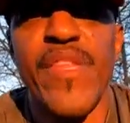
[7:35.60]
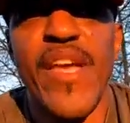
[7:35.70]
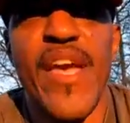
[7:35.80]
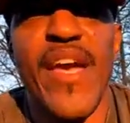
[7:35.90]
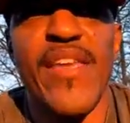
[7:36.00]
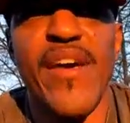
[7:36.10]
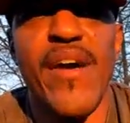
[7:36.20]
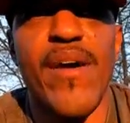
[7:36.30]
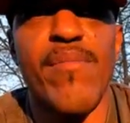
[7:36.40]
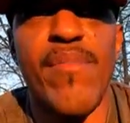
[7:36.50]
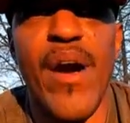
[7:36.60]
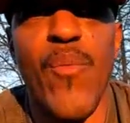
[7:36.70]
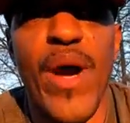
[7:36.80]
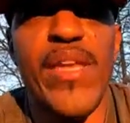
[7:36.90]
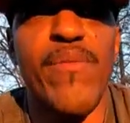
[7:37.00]
And I
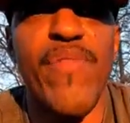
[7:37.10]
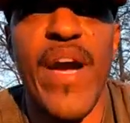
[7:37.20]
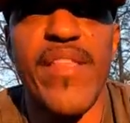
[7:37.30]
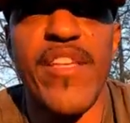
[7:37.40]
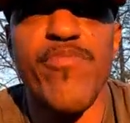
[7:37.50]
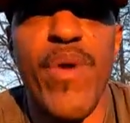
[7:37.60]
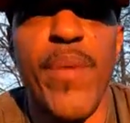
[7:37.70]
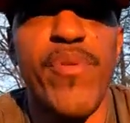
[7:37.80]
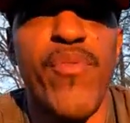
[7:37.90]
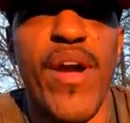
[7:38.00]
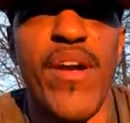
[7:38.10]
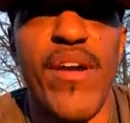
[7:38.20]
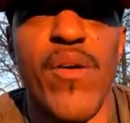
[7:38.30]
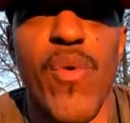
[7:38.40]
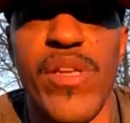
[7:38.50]
wound up finding this property right
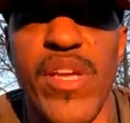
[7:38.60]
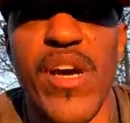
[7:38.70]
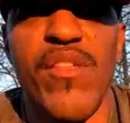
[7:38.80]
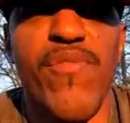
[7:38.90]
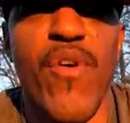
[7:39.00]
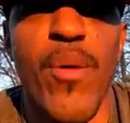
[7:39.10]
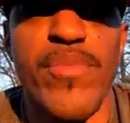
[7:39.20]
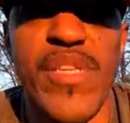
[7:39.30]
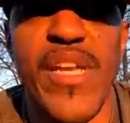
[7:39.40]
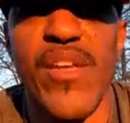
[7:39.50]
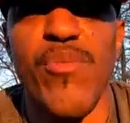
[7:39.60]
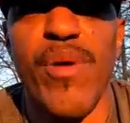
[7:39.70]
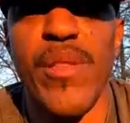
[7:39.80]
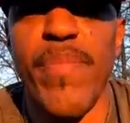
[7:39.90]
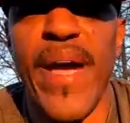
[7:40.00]
here. One of the other farmers that I know,
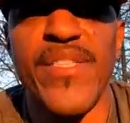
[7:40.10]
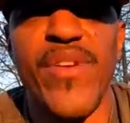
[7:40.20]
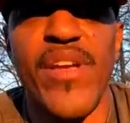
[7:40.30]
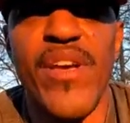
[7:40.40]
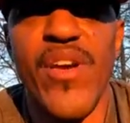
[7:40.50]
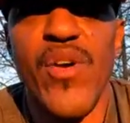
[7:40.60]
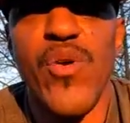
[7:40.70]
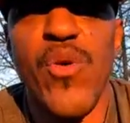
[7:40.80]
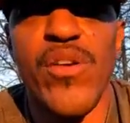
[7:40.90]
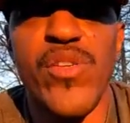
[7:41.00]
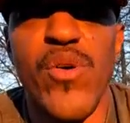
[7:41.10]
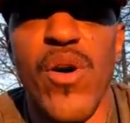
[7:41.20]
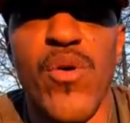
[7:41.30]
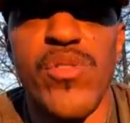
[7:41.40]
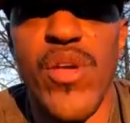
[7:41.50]
Brother Patrick, who also
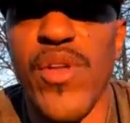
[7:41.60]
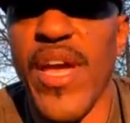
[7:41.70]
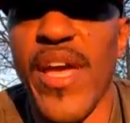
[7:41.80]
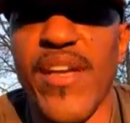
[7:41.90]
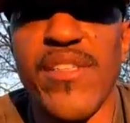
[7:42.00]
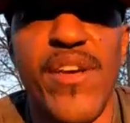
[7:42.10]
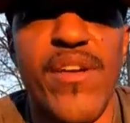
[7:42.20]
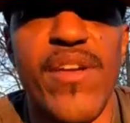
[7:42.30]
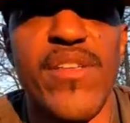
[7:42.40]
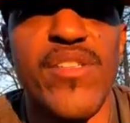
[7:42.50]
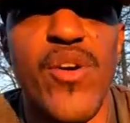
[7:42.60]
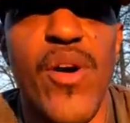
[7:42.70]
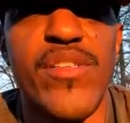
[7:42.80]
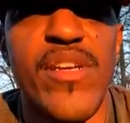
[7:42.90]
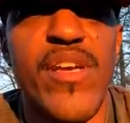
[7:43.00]
owned 30 acres here in
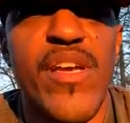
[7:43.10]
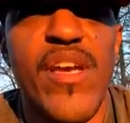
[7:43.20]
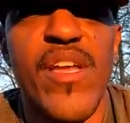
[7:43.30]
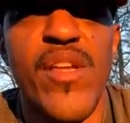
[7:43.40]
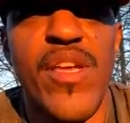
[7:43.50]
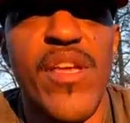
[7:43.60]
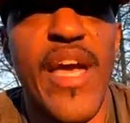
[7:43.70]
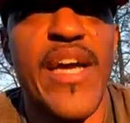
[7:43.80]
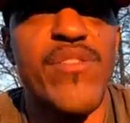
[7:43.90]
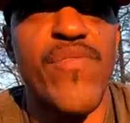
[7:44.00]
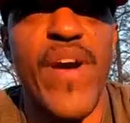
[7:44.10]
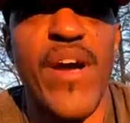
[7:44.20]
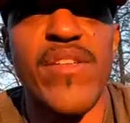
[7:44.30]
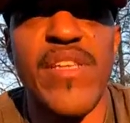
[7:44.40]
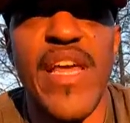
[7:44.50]
Georgia, he actually
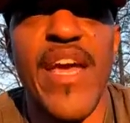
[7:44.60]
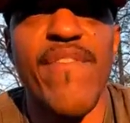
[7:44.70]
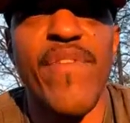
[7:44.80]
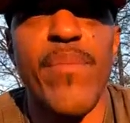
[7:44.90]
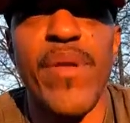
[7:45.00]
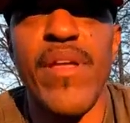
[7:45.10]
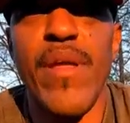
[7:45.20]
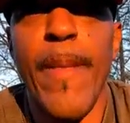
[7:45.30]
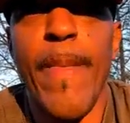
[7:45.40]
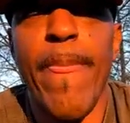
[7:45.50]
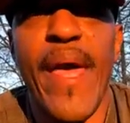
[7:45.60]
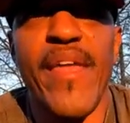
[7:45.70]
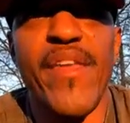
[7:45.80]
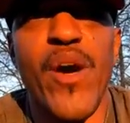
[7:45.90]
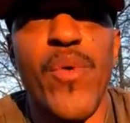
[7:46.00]
found this land for me.
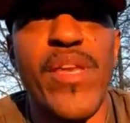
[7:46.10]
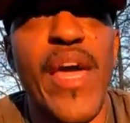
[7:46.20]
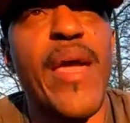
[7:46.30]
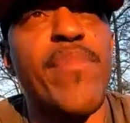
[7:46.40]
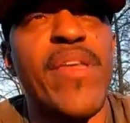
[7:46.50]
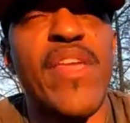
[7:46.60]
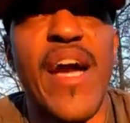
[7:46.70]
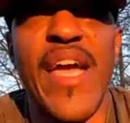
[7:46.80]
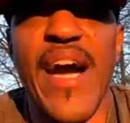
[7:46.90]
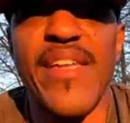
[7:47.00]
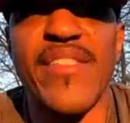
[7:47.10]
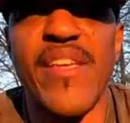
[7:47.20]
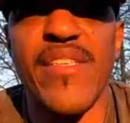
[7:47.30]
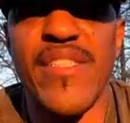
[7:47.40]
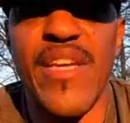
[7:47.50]
And we named it Kayaneh
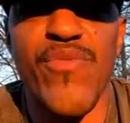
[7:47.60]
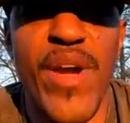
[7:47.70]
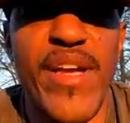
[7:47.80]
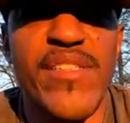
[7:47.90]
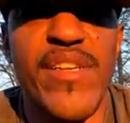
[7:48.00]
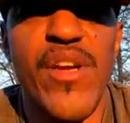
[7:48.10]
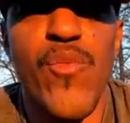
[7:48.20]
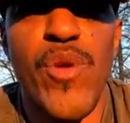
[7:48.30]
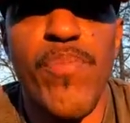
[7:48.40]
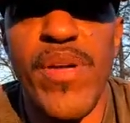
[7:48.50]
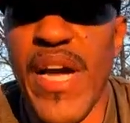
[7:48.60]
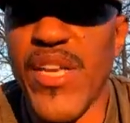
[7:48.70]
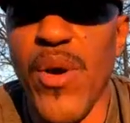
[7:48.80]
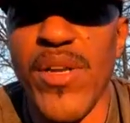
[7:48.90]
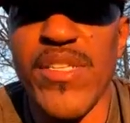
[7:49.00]
Sunset Ranch. We put our
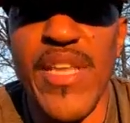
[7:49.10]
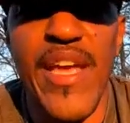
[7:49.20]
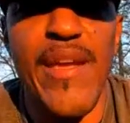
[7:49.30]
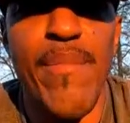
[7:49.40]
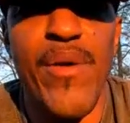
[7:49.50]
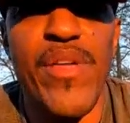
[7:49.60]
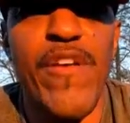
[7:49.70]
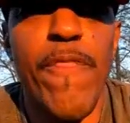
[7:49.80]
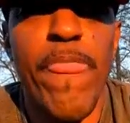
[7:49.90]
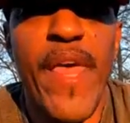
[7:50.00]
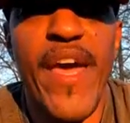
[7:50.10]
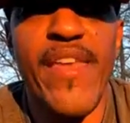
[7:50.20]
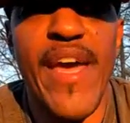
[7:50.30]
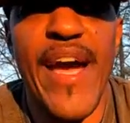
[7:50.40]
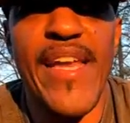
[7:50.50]
daughter's name on it.
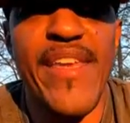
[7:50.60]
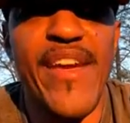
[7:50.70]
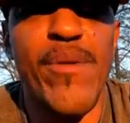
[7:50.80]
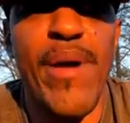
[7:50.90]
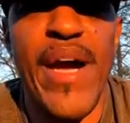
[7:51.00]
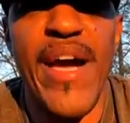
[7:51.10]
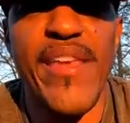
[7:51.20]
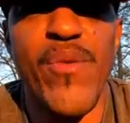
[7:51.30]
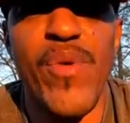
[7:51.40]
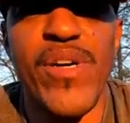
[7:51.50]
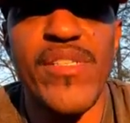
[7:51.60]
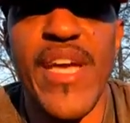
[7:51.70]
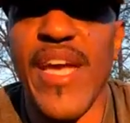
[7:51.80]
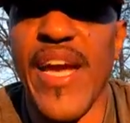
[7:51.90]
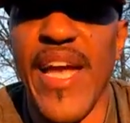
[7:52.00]
And the idea behind it was
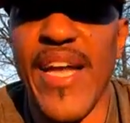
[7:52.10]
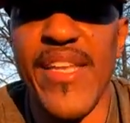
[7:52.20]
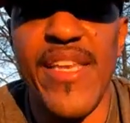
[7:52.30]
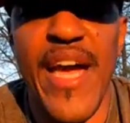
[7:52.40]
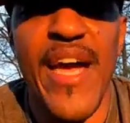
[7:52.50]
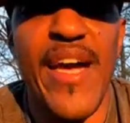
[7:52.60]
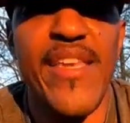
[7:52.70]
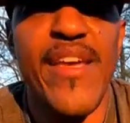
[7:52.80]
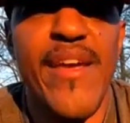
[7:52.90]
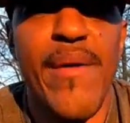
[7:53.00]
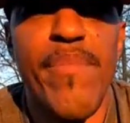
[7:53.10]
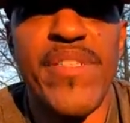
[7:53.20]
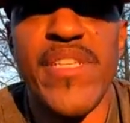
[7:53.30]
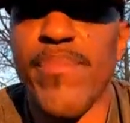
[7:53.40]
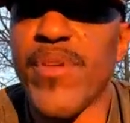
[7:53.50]
that Kayaneh died, but
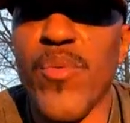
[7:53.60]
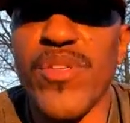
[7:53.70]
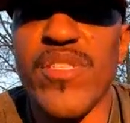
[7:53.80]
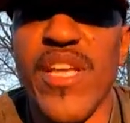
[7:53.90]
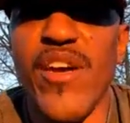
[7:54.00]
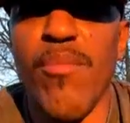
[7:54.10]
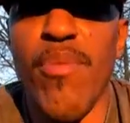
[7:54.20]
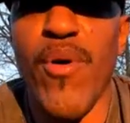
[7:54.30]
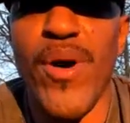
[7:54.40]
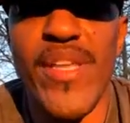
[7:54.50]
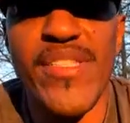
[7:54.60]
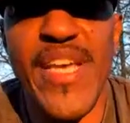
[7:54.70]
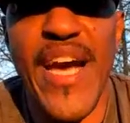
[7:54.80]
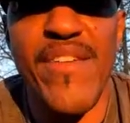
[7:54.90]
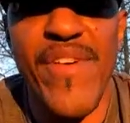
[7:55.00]
something was still born
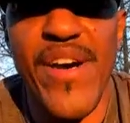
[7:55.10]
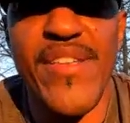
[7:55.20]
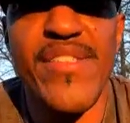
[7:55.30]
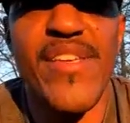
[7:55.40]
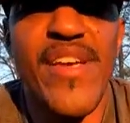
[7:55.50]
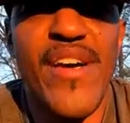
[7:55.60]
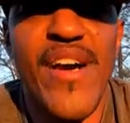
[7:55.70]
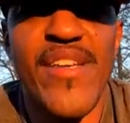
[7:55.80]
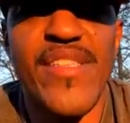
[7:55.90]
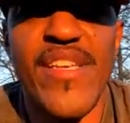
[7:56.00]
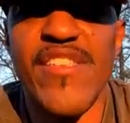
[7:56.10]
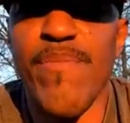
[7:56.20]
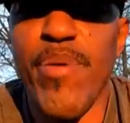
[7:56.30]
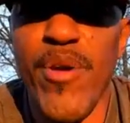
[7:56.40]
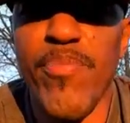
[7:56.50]
inside of us, a sense
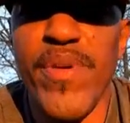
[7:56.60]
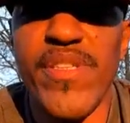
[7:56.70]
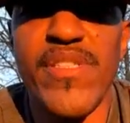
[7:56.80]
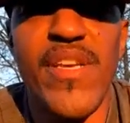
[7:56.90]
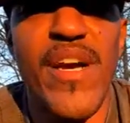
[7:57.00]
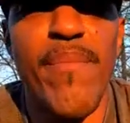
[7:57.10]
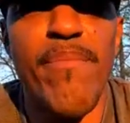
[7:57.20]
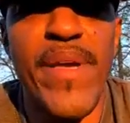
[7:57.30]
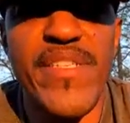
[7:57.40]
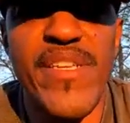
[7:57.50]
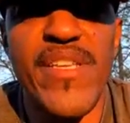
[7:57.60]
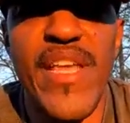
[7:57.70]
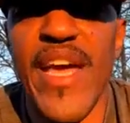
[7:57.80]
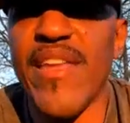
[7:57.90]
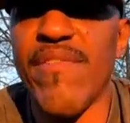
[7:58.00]
of purpose, a mission,
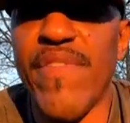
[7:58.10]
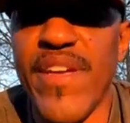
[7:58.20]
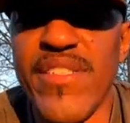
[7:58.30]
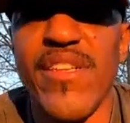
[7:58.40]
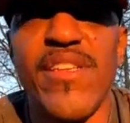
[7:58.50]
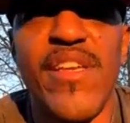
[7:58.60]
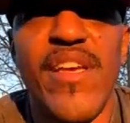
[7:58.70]
and a vision.